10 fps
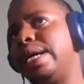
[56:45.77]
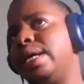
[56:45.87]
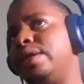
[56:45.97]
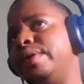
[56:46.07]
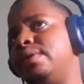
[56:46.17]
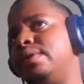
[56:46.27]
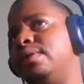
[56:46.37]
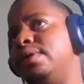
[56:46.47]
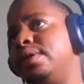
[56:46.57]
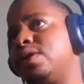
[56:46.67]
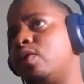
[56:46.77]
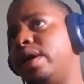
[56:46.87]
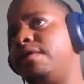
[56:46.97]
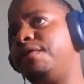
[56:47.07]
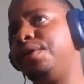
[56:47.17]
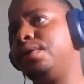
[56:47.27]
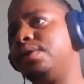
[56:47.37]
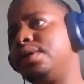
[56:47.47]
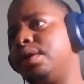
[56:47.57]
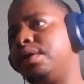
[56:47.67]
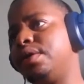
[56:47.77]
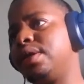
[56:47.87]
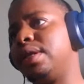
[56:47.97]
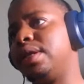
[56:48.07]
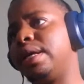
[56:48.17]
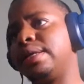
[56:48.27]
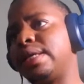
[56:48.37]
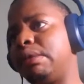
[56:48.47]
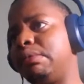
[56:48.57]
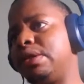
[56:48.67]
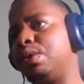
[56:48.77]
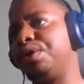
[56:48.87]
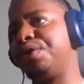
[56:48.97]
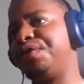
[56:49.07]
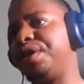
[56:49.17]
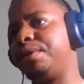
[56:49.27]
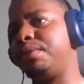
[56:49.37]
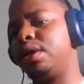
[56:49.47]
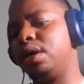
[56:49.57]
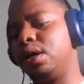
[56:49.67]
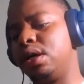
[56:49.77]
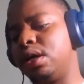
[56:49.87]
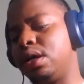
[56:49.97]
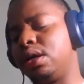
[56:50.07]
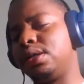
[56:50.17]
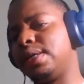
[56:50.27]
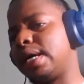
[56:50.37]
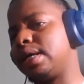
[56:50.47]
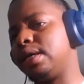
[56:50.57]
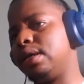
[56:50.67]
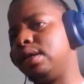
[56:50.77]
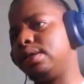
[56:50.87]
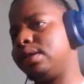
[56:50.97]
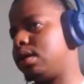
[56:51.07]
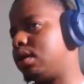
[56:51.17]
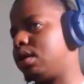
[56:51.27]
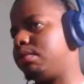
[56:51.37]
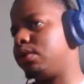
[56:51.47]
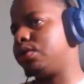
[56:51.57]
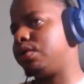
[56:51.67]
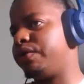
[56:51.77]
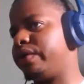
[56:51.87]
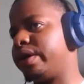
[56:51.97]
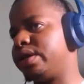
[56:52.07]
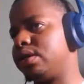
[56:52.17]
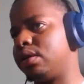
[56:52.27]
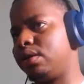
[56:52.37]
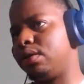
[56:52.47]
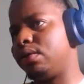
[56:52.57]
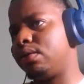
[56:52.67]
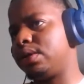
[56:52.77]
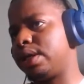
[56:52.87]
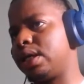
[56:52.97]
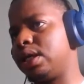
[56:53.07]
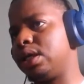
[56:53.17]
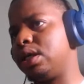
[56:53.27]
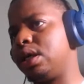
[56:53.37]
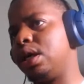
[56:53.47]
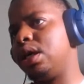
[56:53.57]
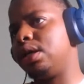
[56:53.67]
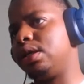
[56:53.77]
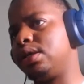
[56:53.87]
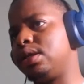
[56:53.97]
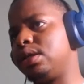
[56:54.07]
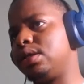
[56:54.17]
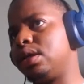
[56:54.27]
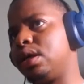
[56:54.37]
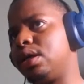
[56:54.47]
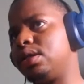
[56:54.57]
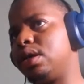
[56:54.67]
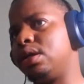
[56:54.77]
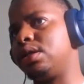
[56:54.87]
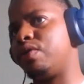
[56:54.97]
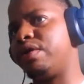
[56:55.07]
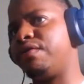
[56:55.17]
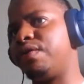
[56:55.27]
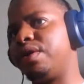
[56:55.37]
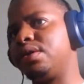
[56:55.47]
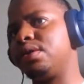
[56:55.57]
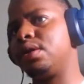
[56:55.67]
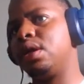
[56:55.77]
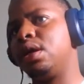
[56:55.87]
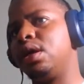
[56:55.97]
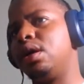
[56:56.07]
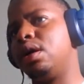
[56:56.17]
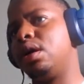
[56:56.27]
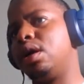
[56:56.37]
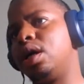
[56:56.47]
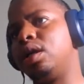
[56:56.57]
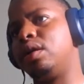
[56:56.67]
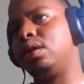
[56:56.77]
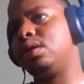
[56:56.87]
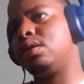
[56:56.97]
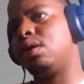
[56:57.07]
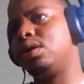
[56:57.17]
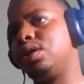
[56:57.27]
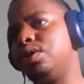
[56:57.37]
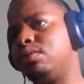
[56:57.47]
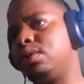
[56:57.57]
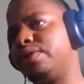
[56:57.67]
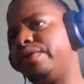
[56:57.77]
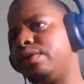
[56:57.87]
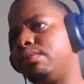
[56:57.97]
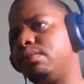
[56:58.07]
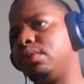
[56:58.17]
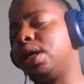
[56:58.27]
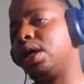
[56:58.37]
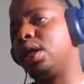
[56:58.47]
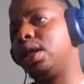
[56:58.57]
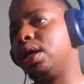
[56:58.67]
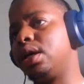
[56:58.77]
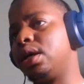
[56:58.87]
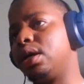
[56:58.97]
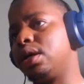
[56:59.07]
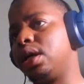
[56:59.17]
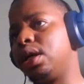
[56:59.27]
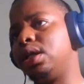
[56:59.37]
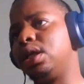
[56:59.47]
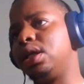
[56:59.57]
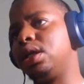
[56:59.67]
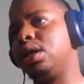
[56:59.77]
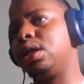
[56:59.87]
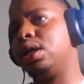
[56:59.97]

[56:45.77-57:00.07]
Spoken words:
there is quite few designers. Like Simon is one of them. Saki, I'm not sure if you guys know Saki. It's a reference. There is Tosh Juma is from there, like Kenya.